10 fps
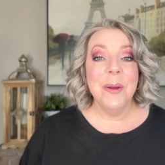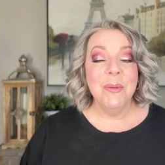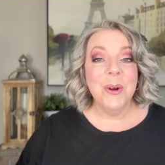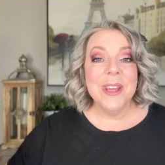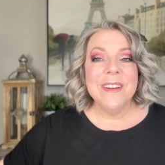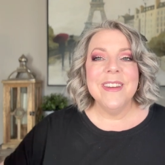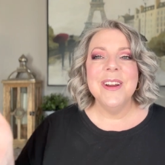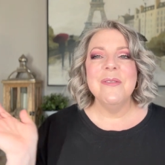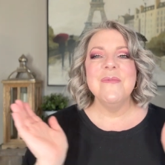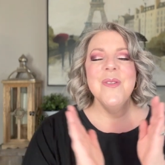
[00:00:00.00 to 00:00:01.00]
Maria
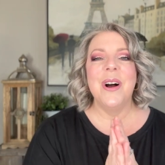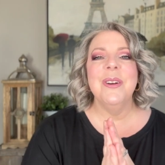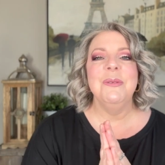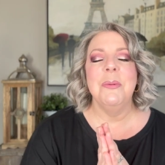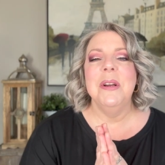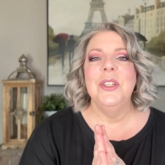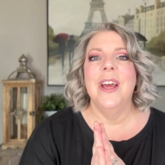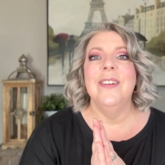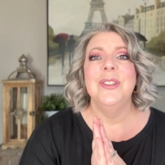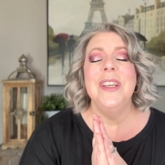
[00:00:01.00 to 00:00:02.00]
here. Welcome to my channel.